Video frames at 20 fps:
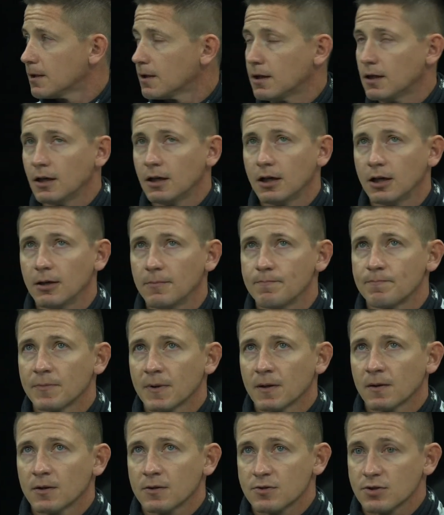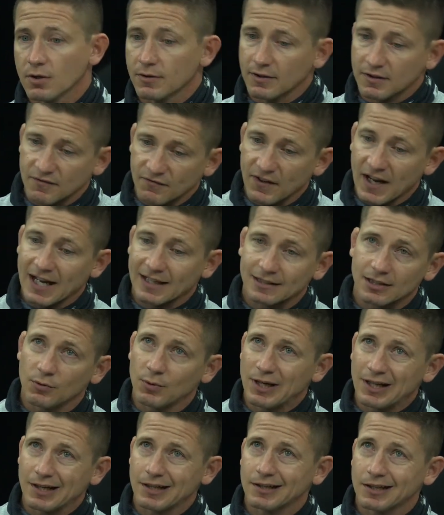So the fact that
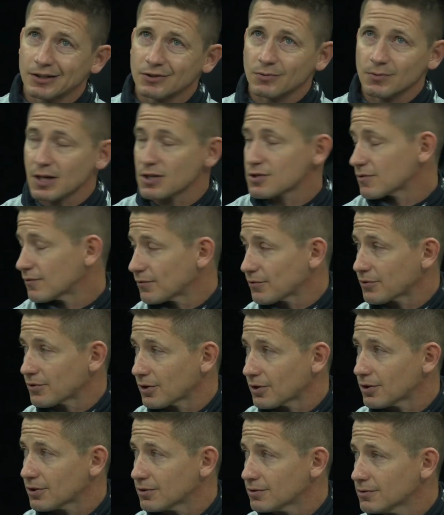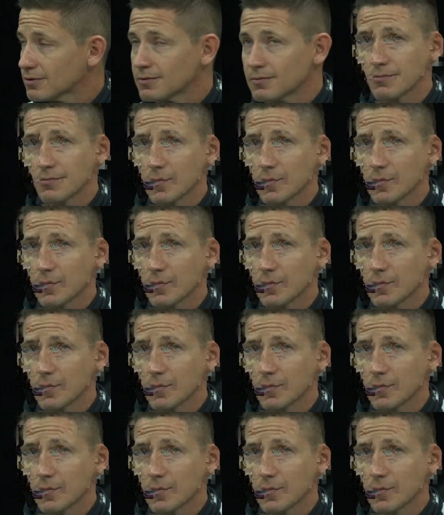we didn't get to wrestle for third,